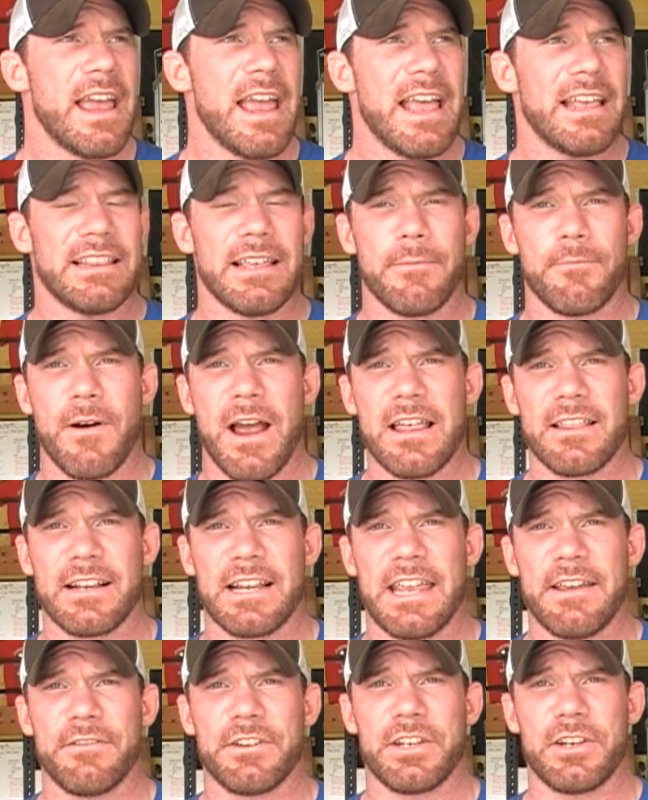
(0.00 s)
and they'd rather
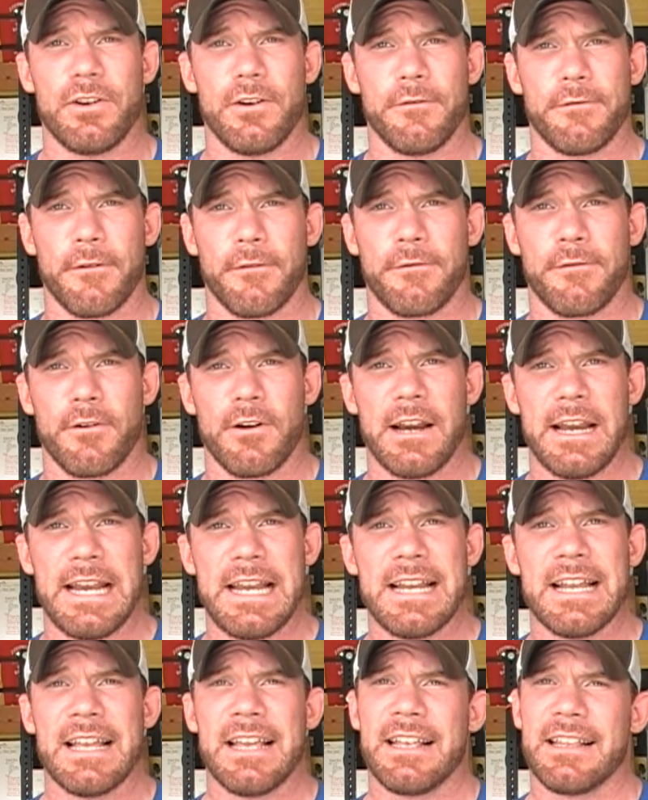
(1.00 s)
give it to you for
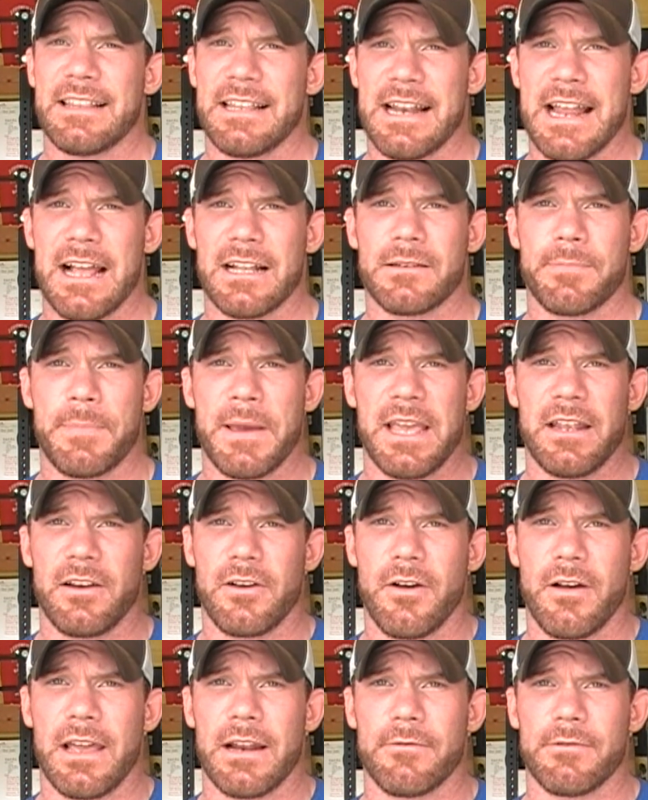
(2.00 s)
free than have to pay to
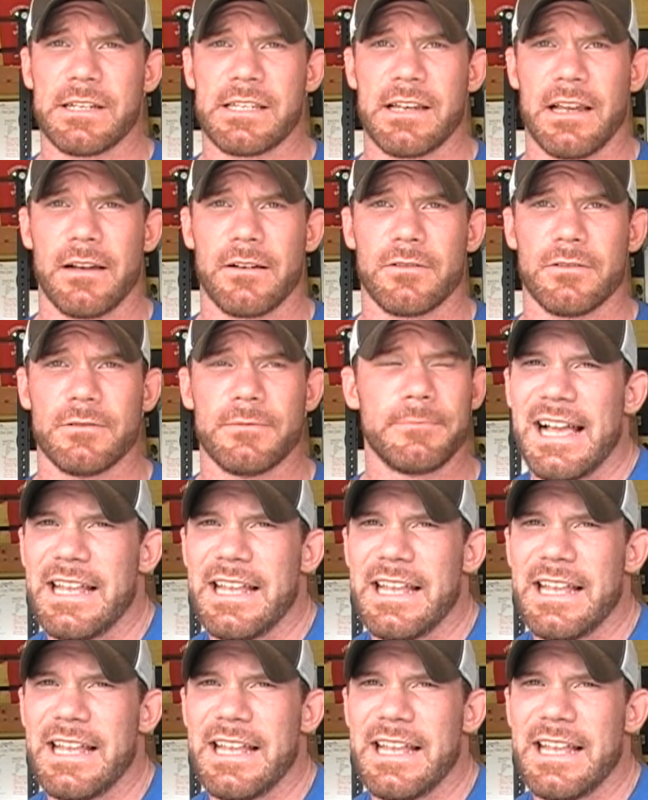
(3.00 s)
go get it recycled.